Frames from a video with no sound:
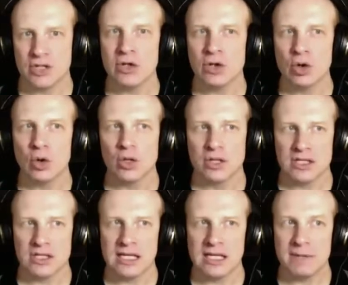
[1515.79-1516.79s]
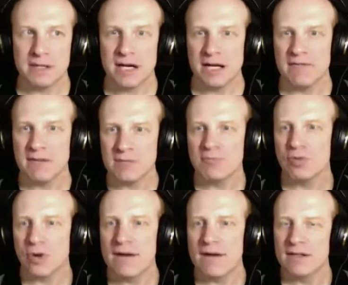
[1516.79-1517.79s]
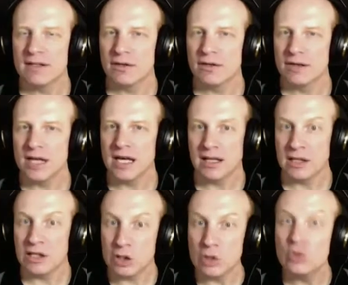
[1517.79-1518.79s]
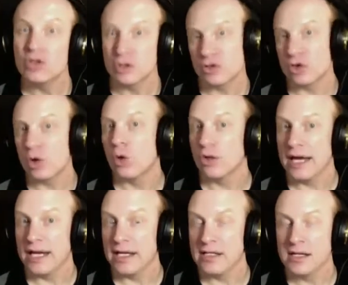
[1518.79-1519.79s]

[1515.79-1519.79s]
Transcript: Their goal is to keep it kind of this private little thing, the user's goal, that is.